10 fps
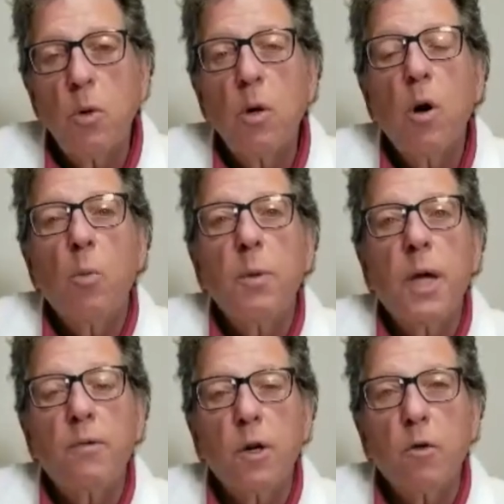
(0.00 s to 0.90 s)
Hope you're
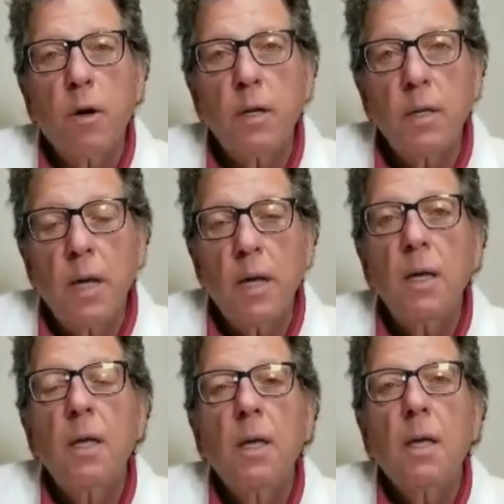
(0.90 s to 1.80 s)
having a great
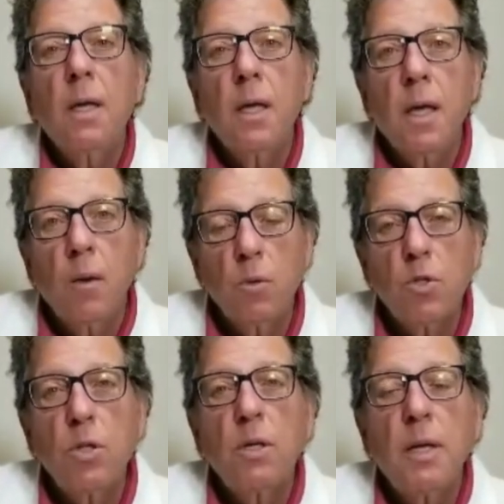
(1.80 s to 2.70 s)
day, and we'll
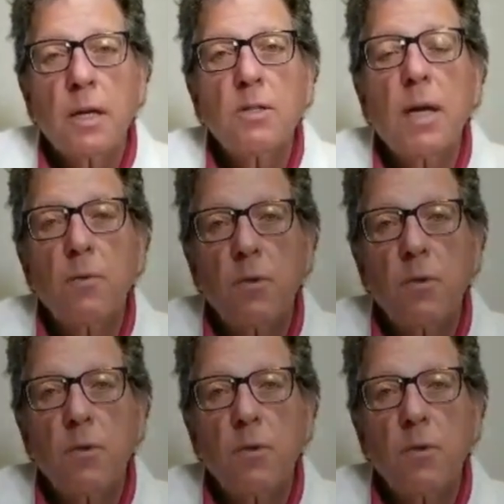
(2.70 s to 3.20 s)
see you next time for